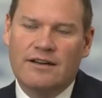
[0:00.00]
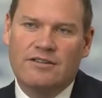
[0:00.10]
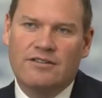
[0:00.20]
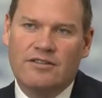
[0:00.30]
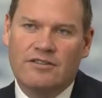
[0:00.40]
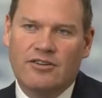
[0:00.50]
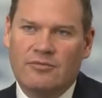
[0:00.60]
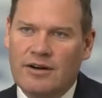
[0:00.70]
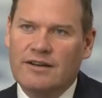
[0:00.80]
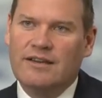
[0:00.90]
to see the
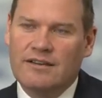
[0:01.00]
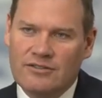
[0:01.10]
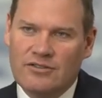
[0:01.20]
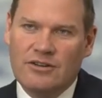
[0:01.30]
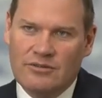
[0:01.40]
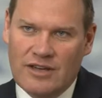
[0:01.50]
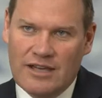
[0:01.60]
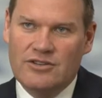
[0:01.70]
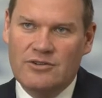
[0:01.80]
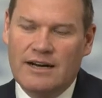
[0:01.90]
stock market continue to
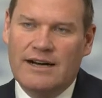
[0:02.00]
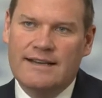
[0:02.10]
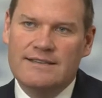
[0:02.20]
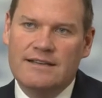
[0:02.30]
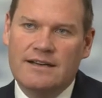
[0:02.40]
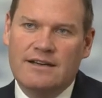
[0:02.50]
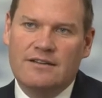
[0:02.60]
hit new highs.